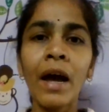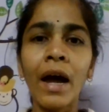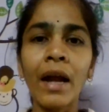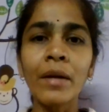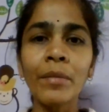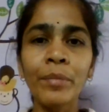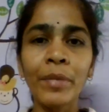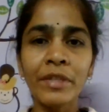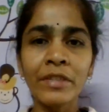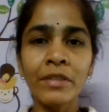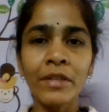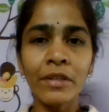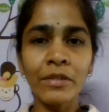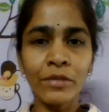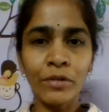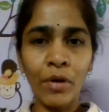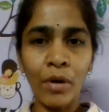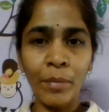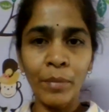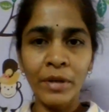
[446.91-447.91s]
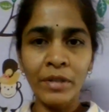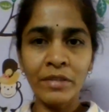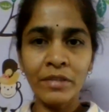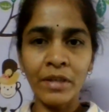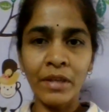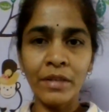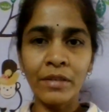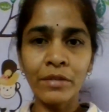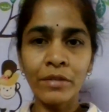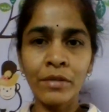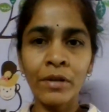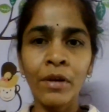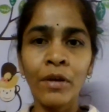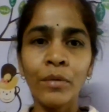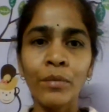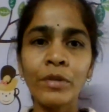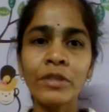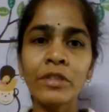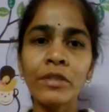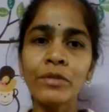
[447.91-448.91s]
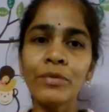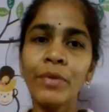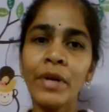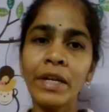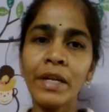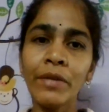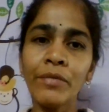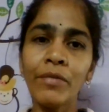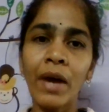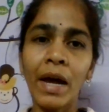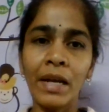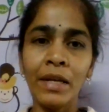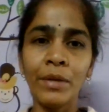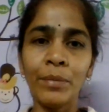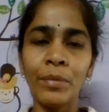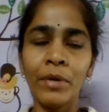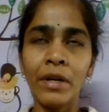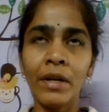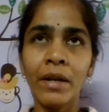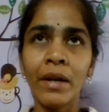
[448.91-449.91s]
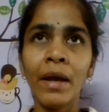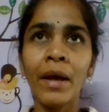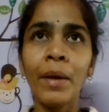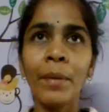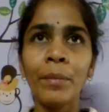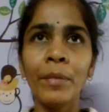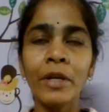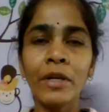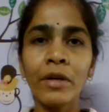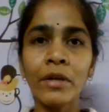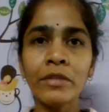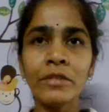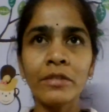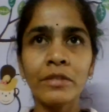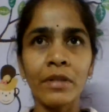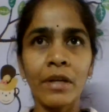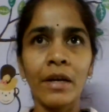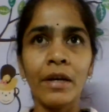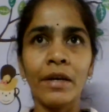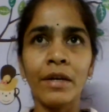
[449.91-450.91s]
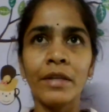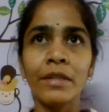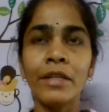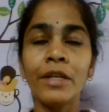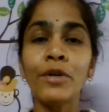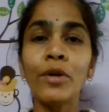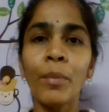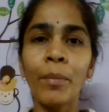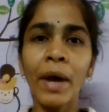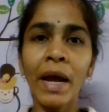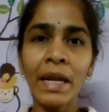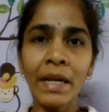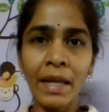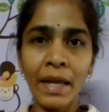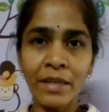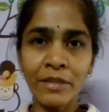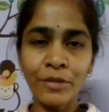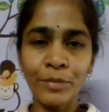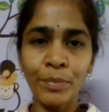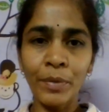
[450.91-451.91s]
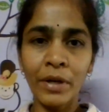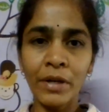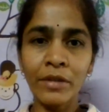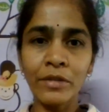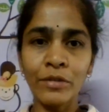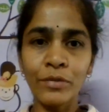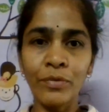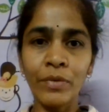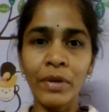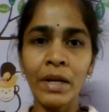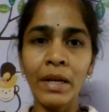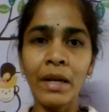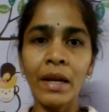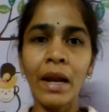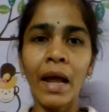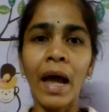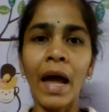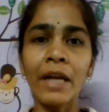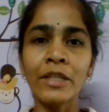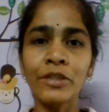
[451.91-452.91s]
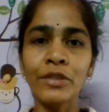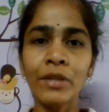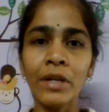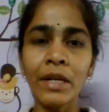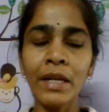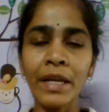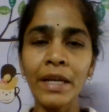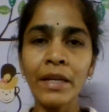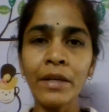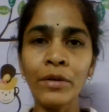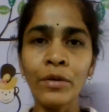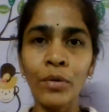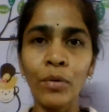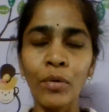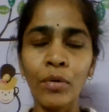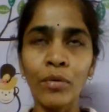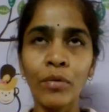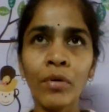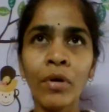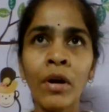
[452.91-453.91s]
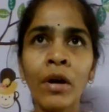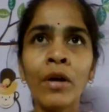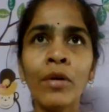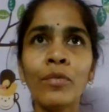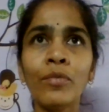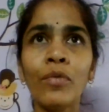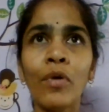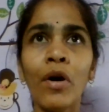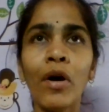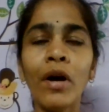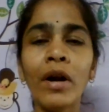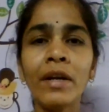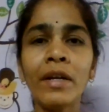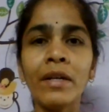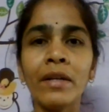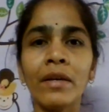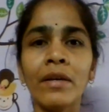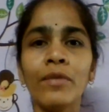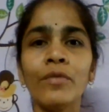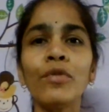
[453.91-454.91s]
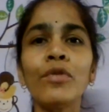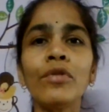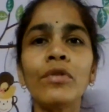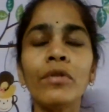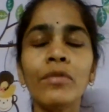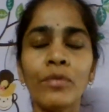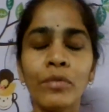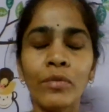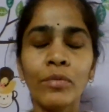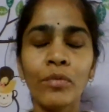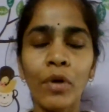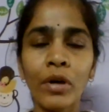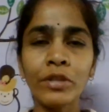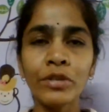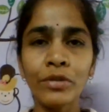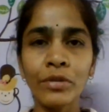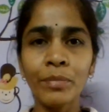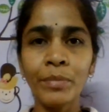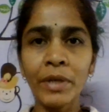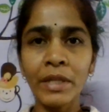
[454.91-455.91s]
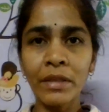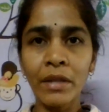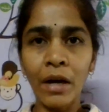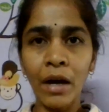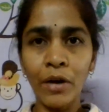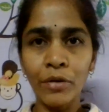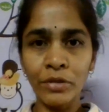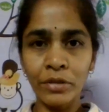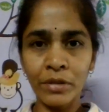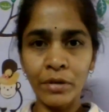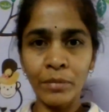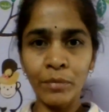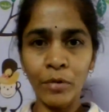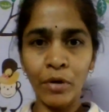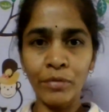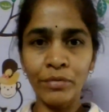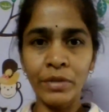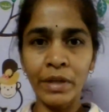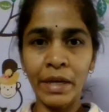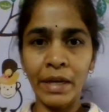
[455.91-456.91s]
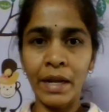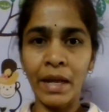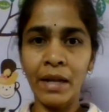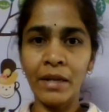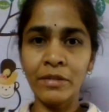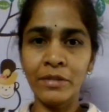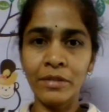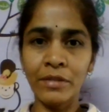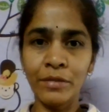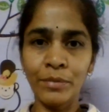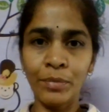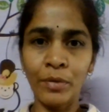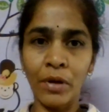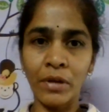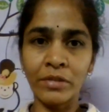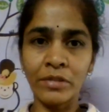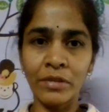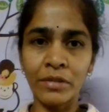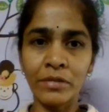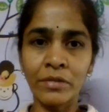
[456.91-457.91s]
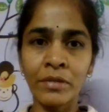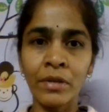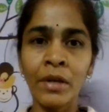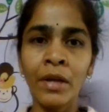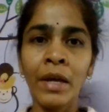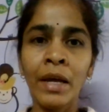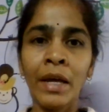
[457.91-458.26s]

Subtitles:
and business common sense, which is very valuable because the domain experts will actually know what should be the outcome of the analysis process.